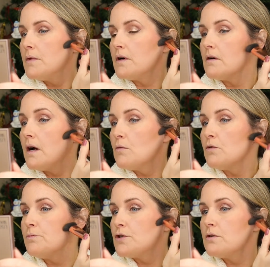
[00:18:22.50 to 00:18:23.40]
but I
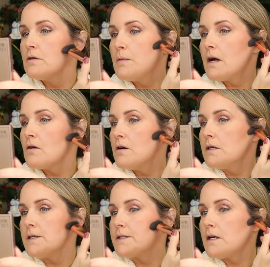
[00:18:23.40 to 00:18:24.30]
will turn them back
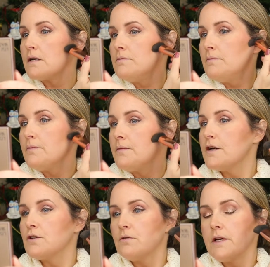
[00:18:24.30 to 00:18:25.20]
on in a second.
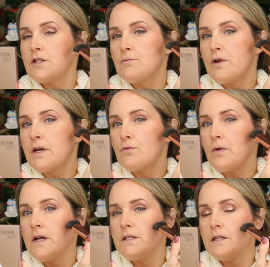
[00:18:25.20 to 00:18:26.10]
I don't like to bring
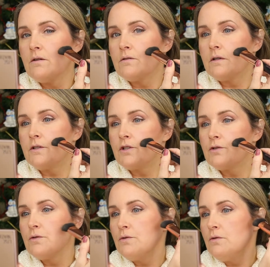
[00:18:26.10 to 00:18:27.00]
it right down
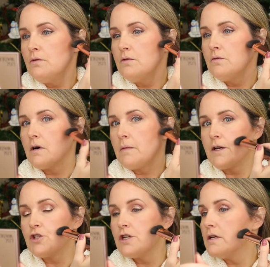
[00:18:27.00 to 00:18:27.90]
into
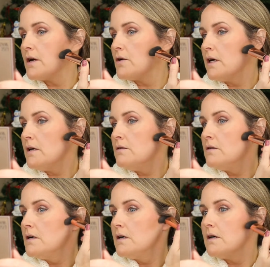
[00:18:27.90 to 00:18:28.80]
my cheek area.
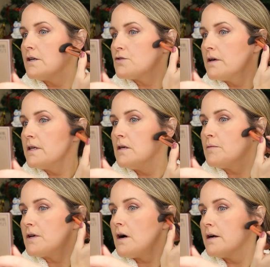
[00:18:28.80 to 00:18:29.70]
I try and
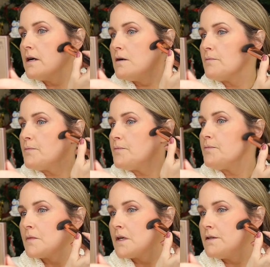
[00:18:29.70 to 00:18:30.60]
keep it high up.
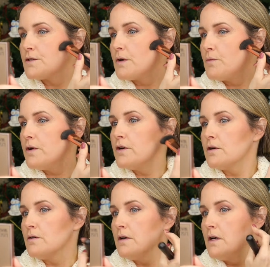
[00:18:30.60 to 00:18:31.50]
That's right where
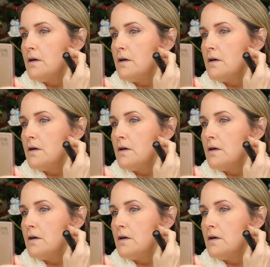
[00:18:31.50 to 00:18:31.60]
your